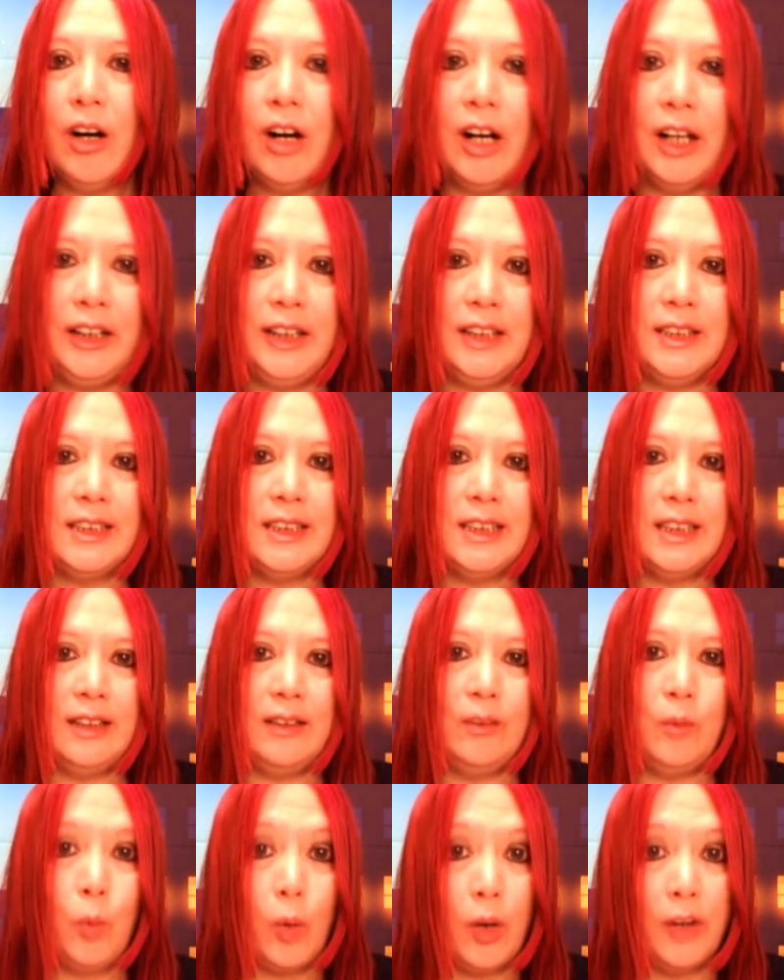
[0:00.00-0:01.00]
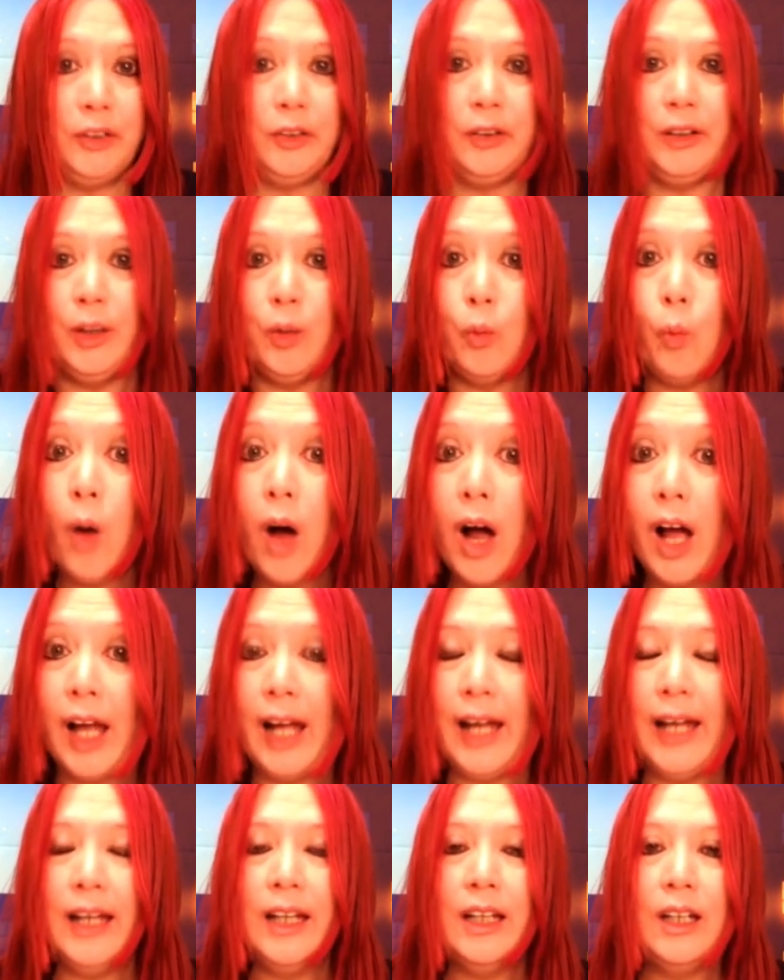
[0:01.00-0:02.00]
audience wondering
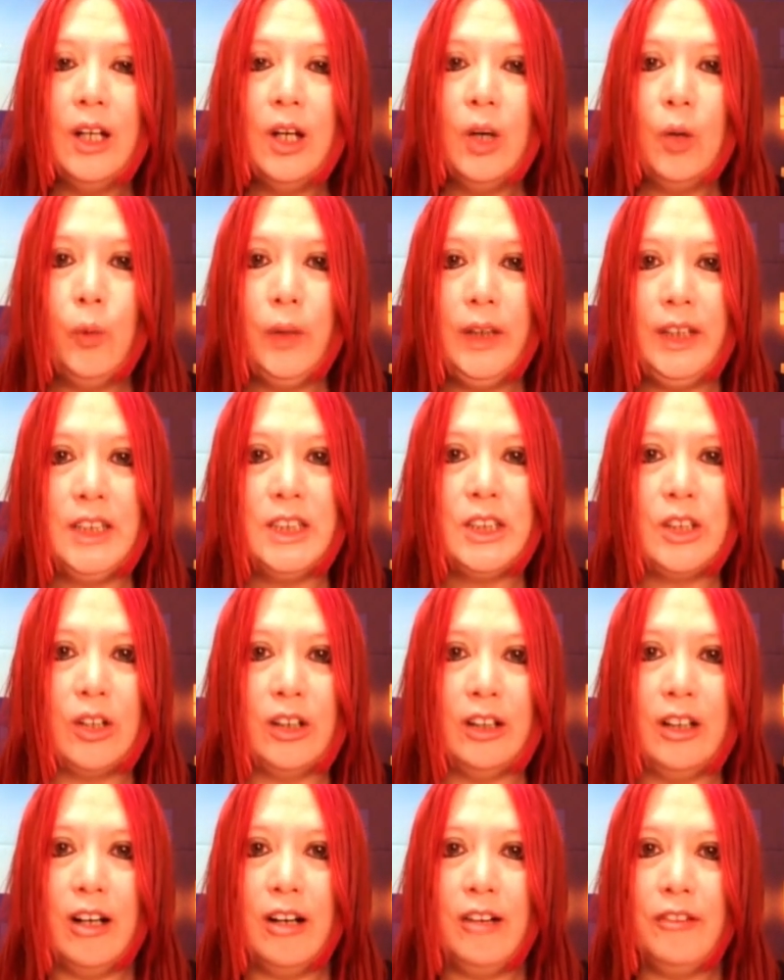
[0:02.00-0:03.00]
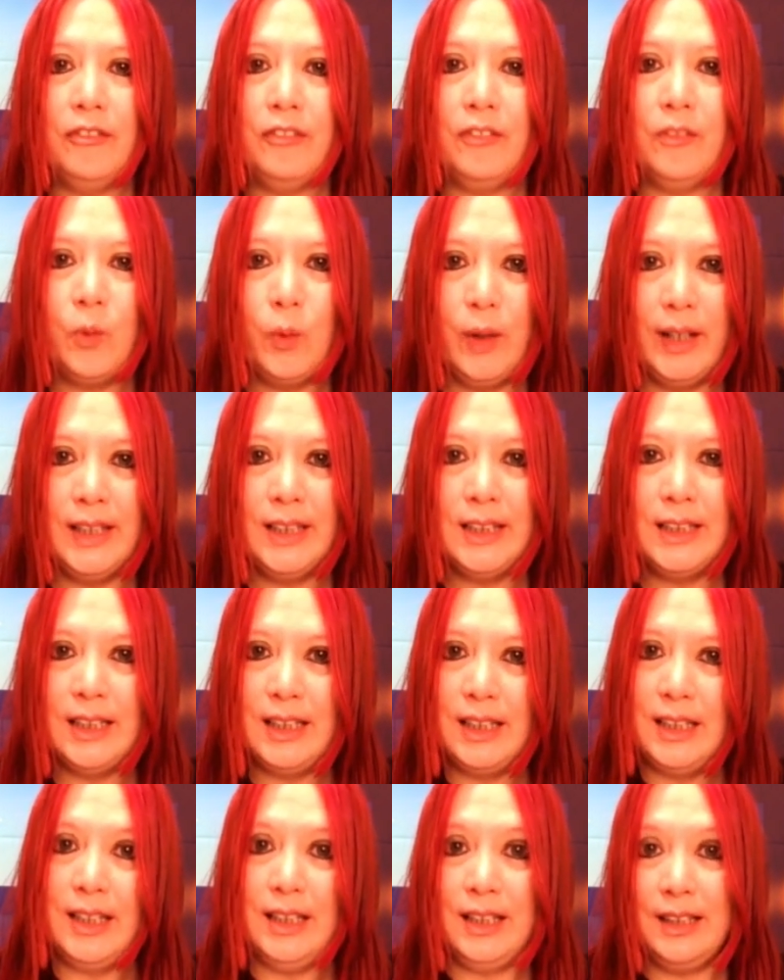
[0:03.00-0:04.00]
why when you start off with
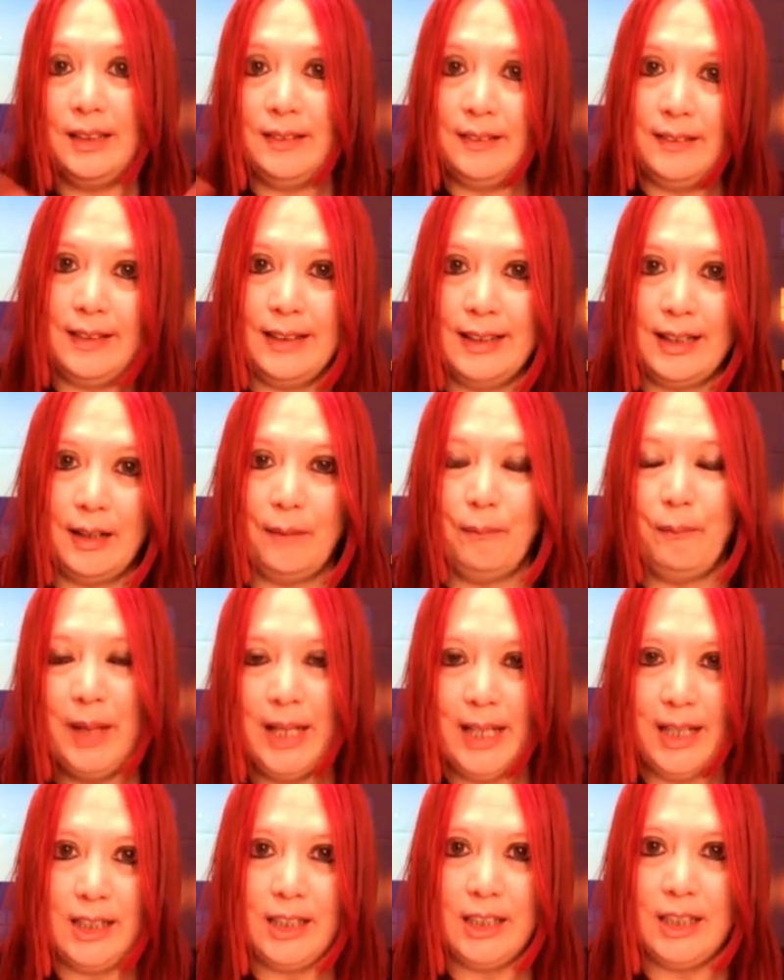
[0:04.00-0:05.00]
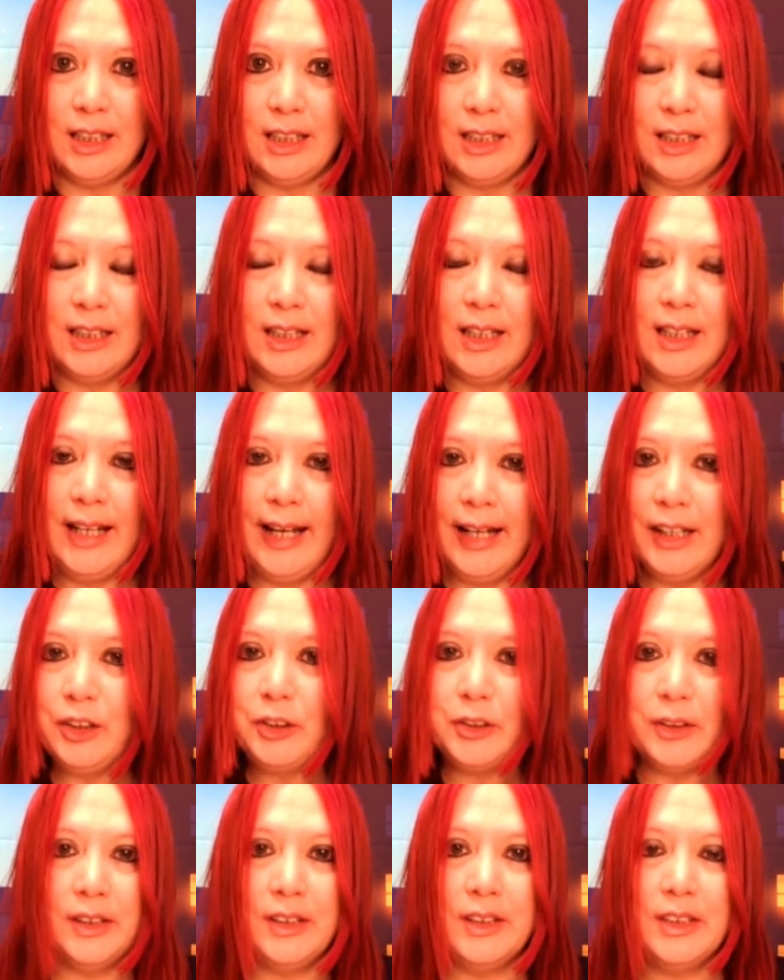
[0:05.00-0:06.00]
a big
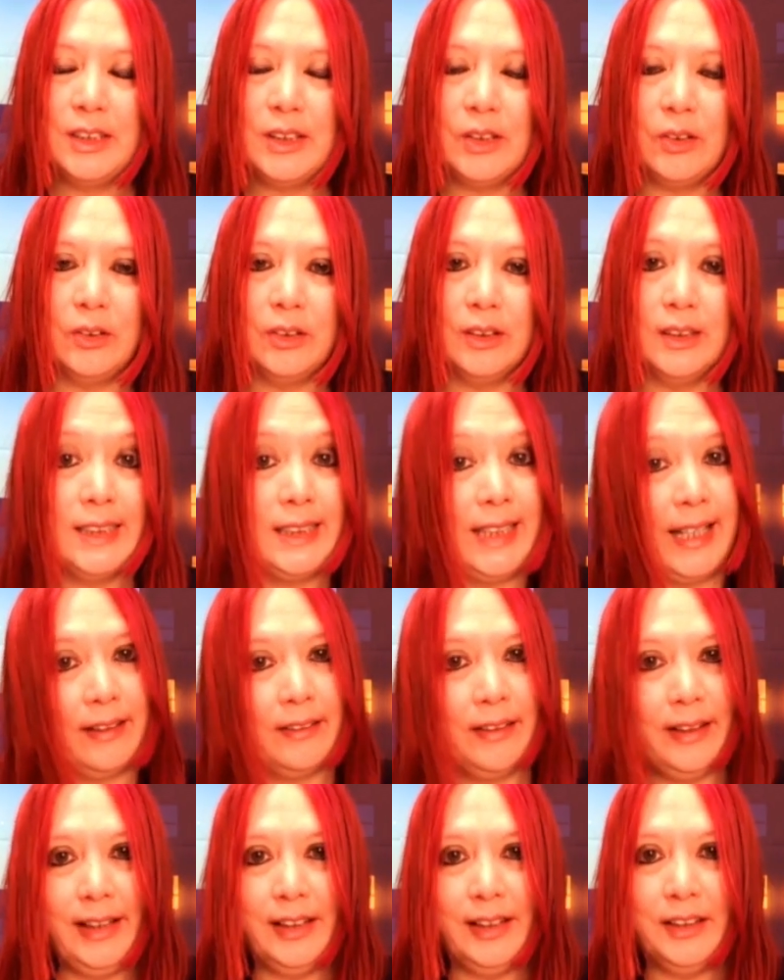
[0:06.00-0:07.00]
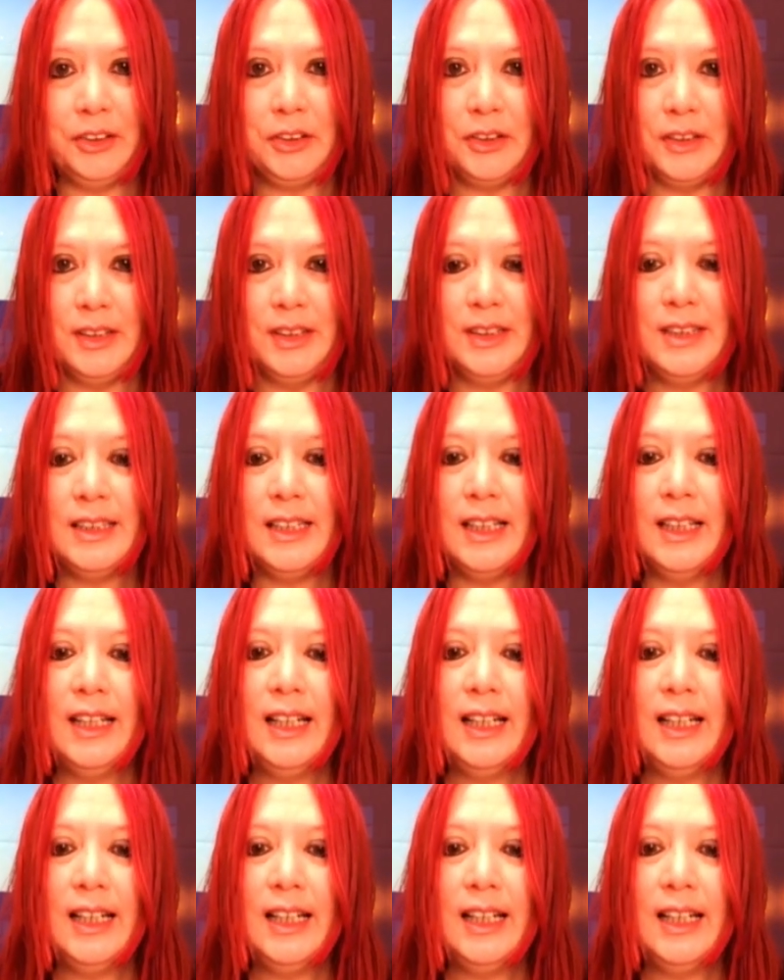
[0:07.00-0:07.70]
entrance or a scary entrance.